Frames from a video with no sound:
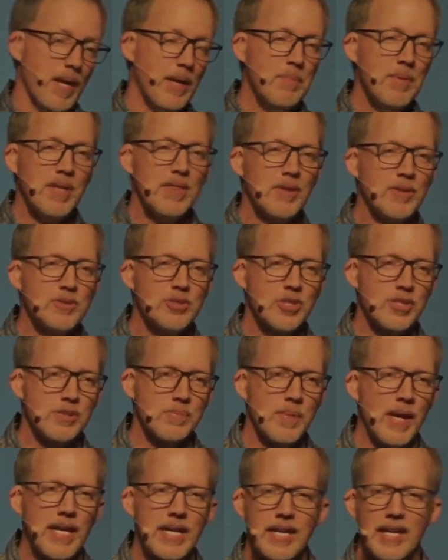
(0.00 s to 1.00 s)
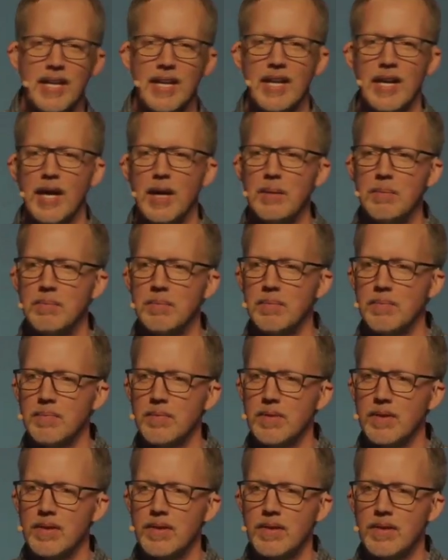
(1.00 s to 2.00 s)
maybe they're just making it
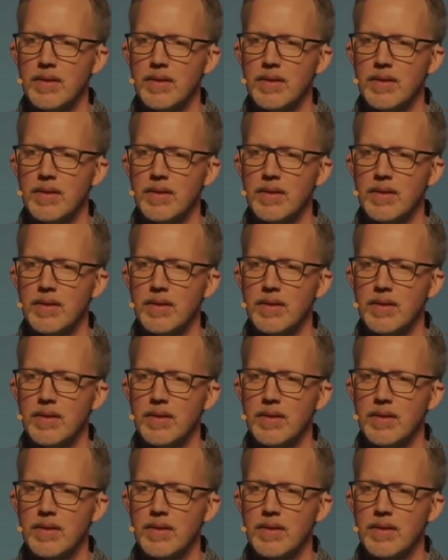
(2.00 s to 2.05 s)
up,